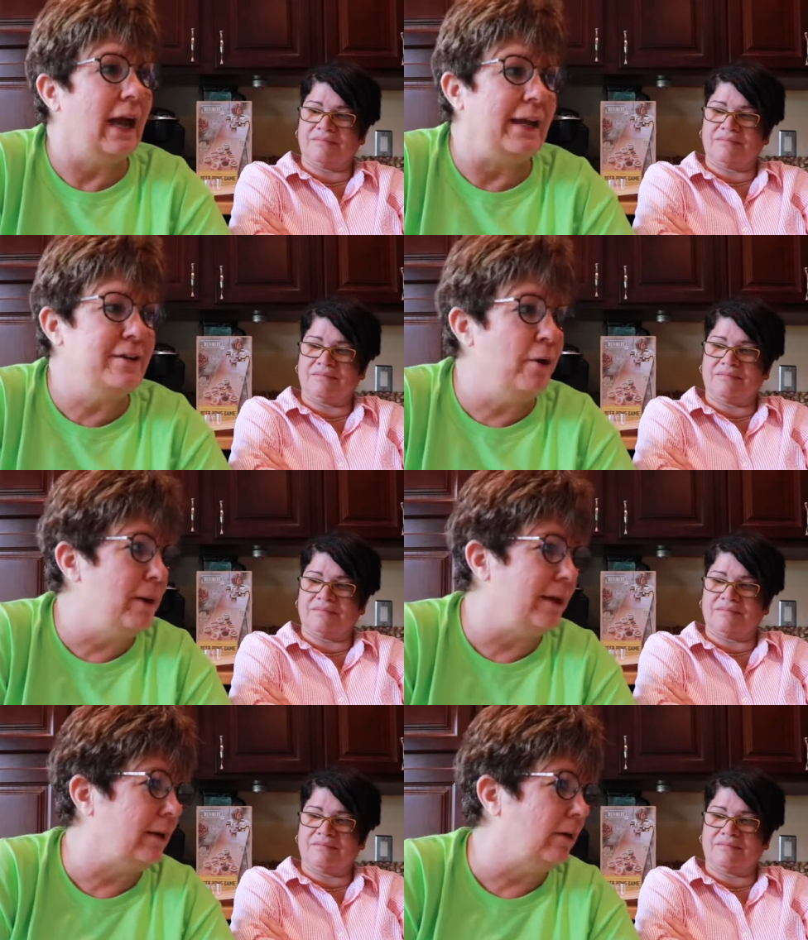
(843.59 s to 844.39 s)
Speaker 1: I had no
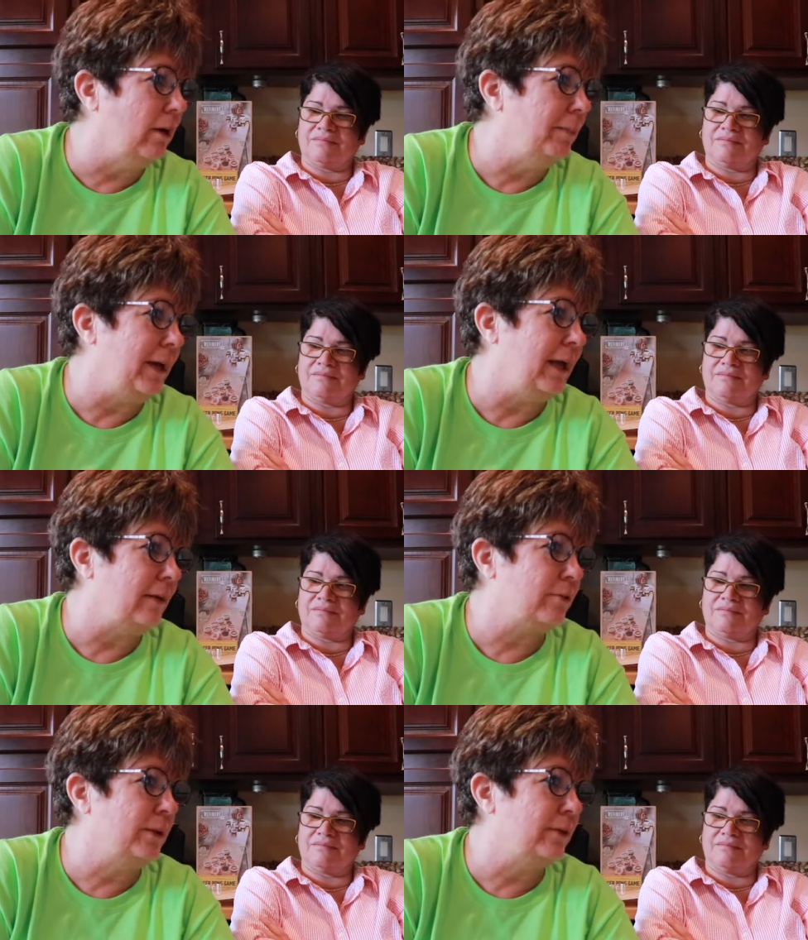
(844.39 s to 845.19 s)
money at all, but I had
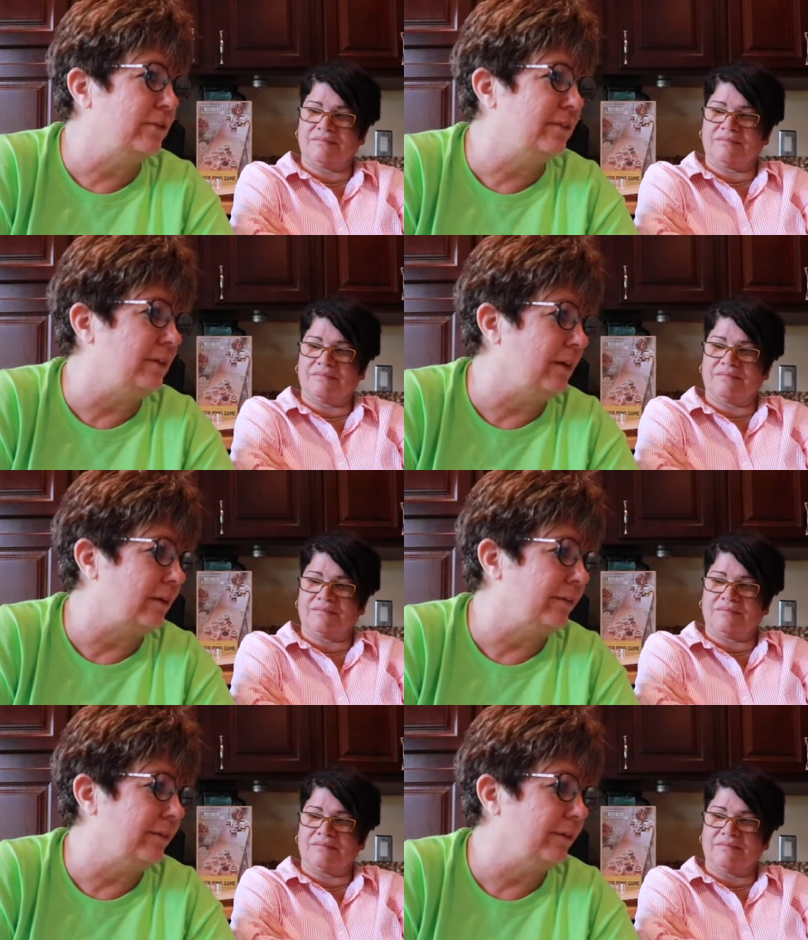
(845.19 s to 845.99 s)
a
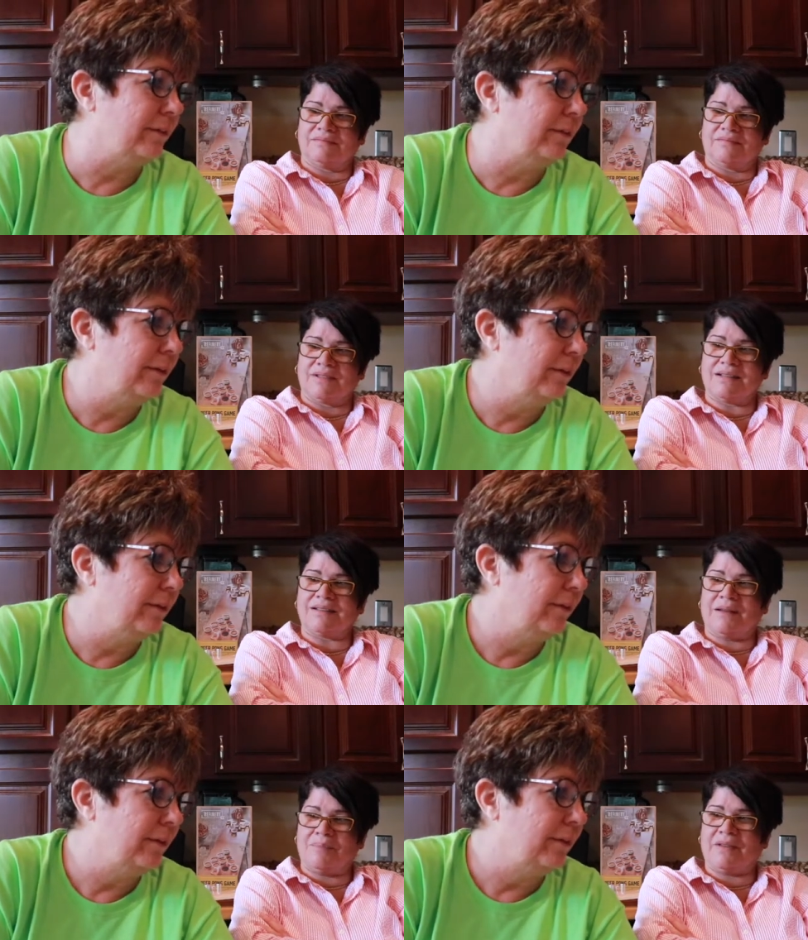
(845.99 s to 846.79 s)
300ZX.
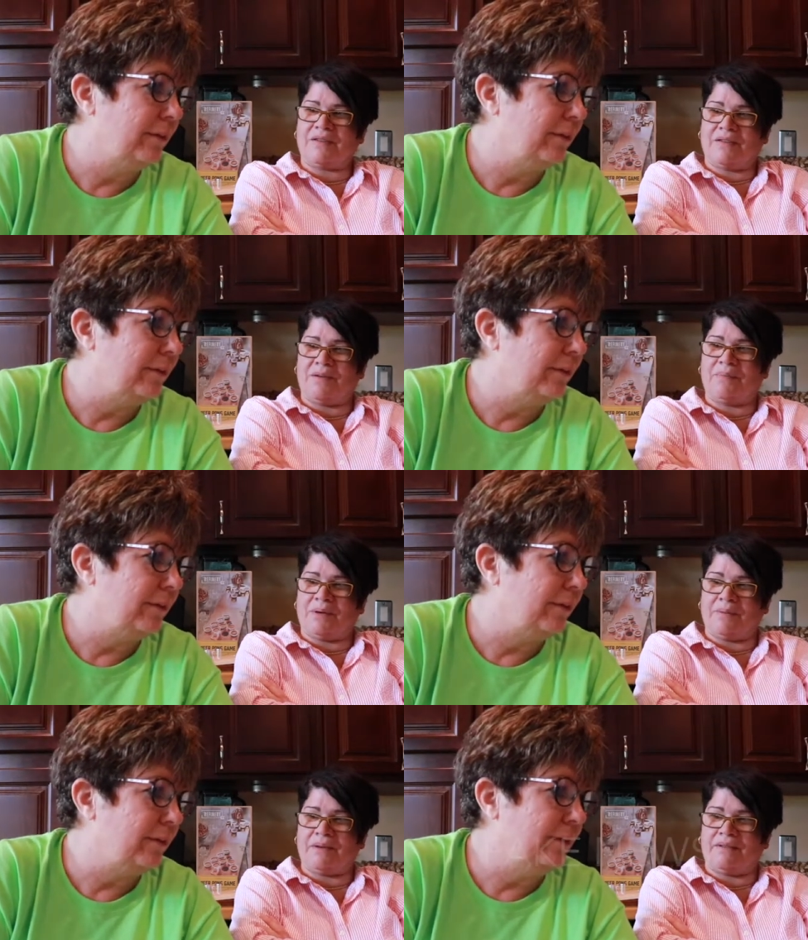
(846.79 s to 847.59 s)
Speaker 2: I paid the car
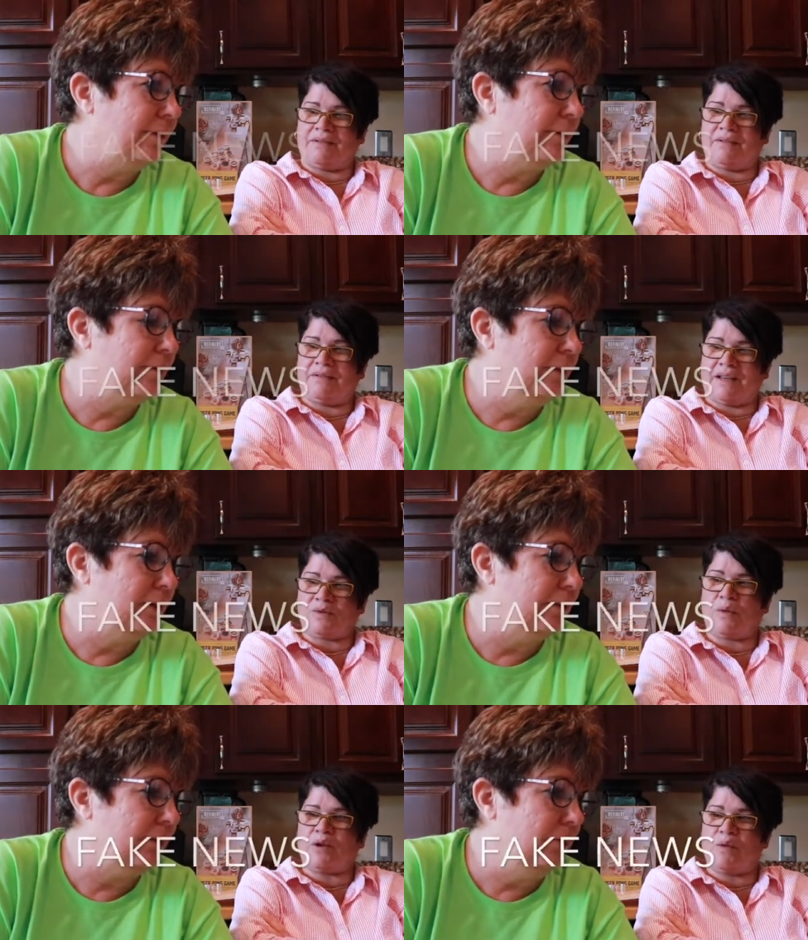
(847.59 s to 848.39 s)
payment.
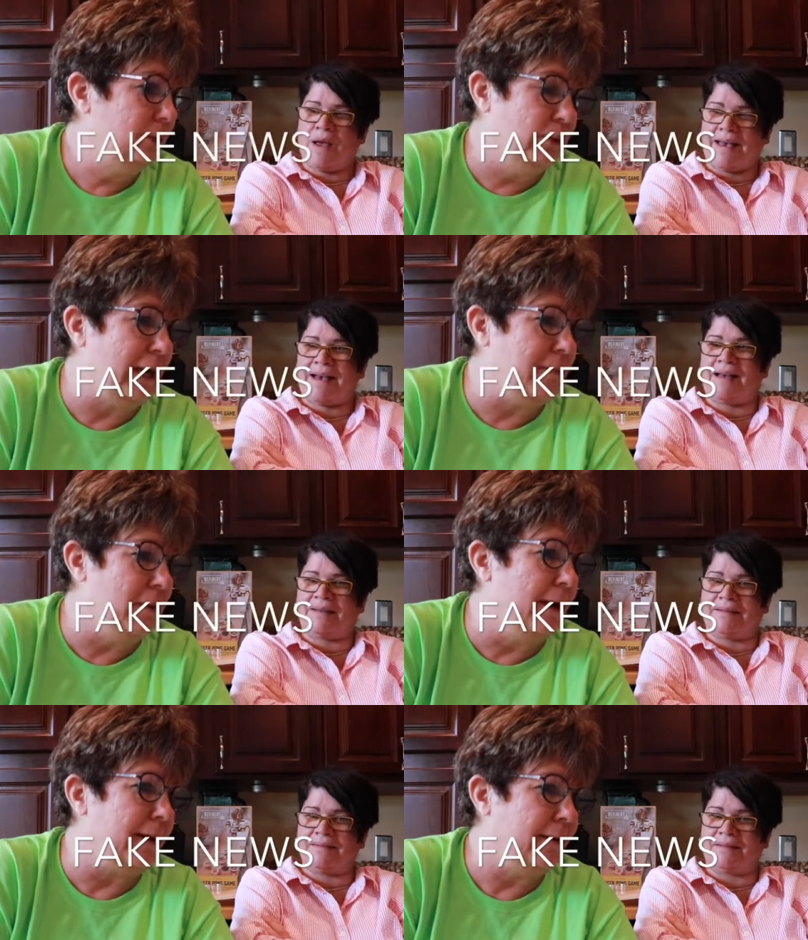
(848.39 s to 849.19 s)
That's well, why you, well, you had, had,
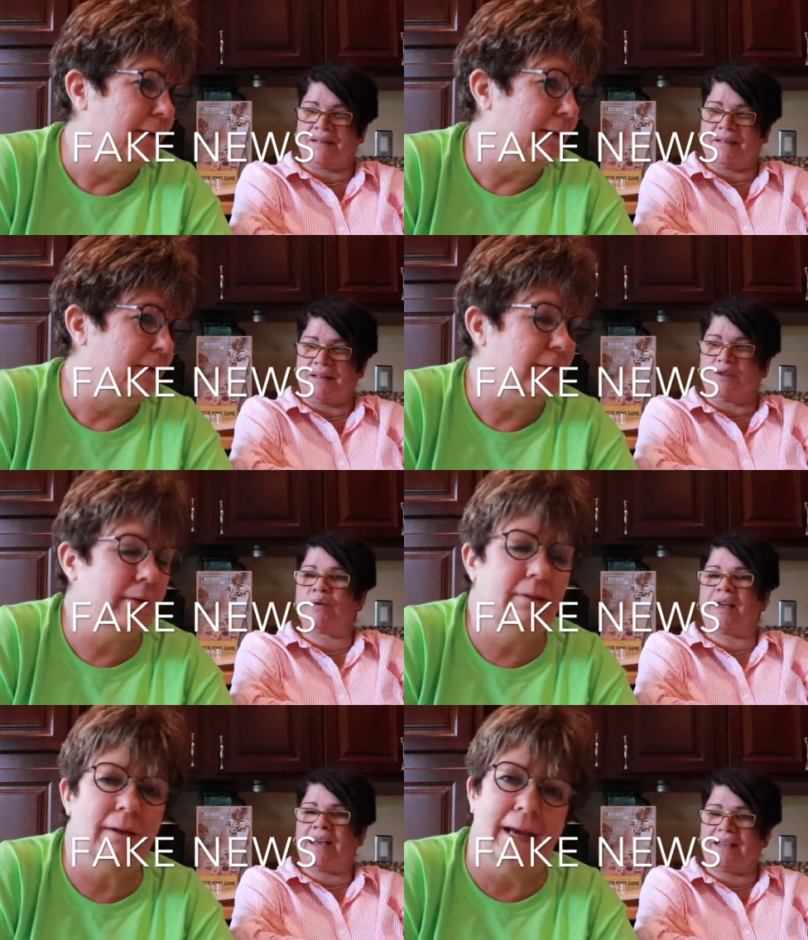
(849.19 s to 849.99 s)
money.
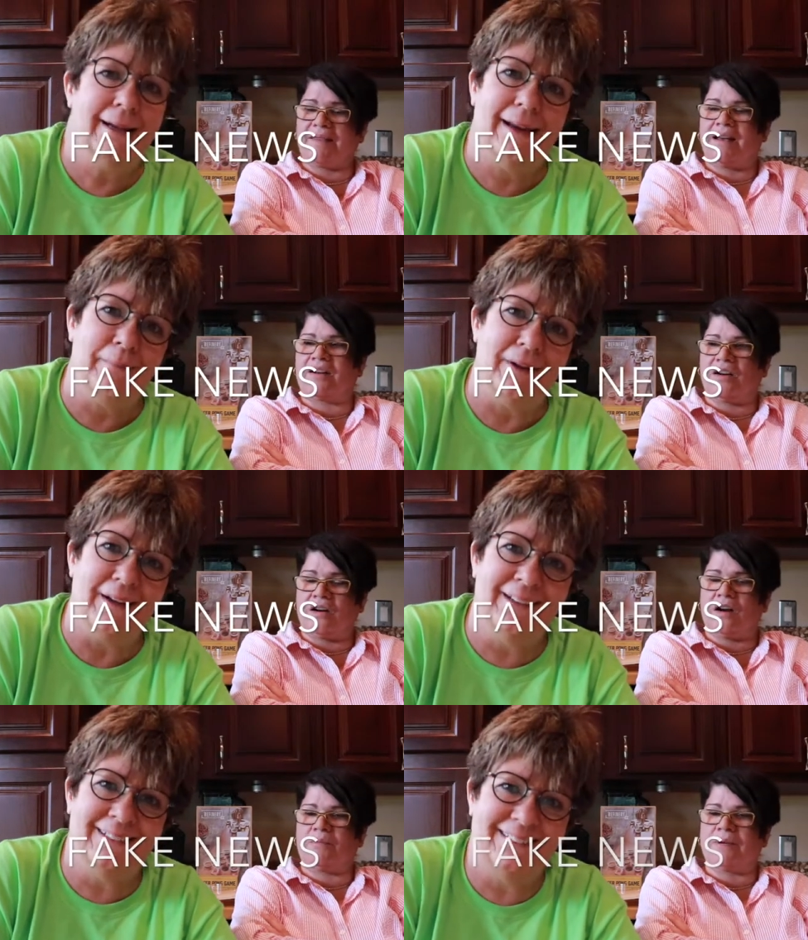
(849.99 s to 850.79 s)
You had that
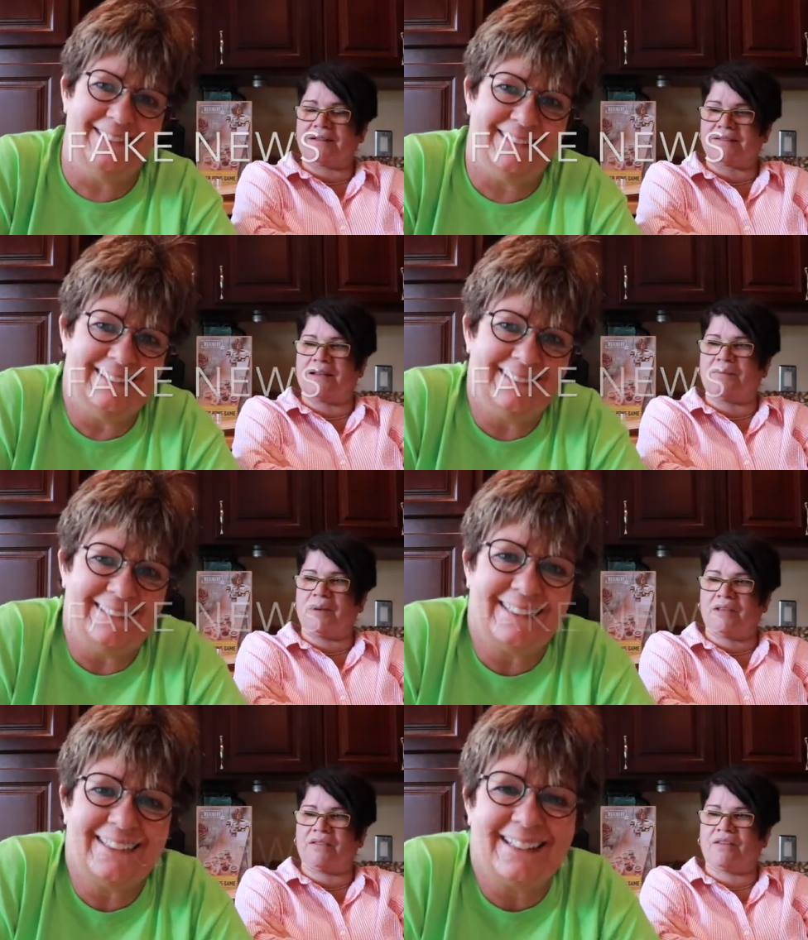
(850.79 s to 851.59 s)
car money. because I
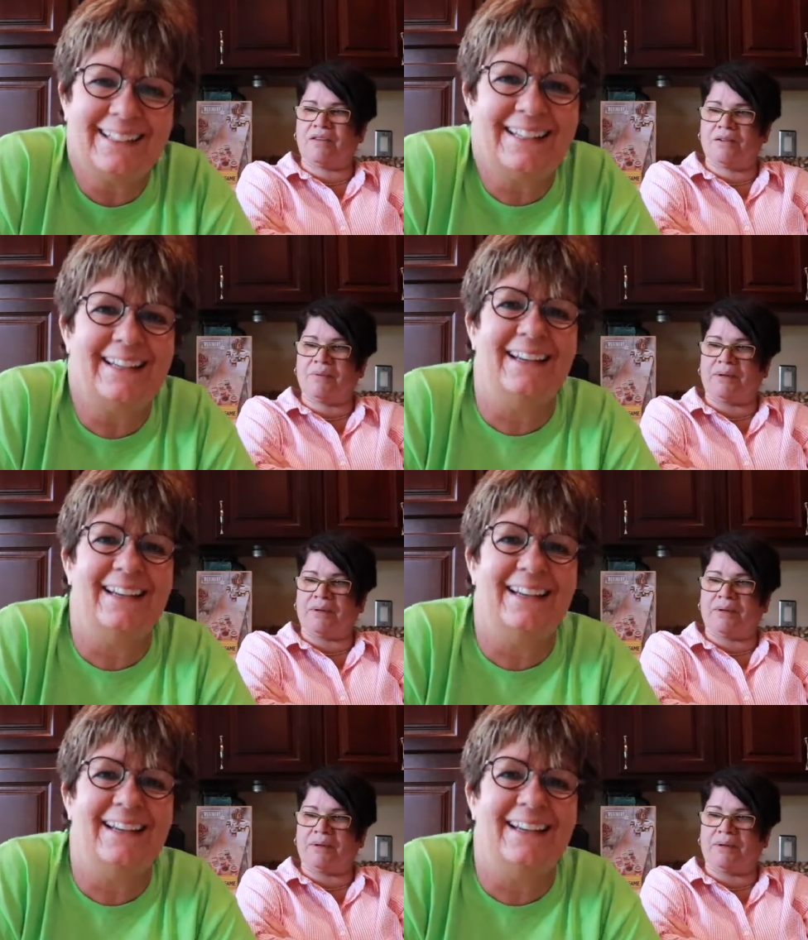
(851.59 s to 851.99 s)
paid the car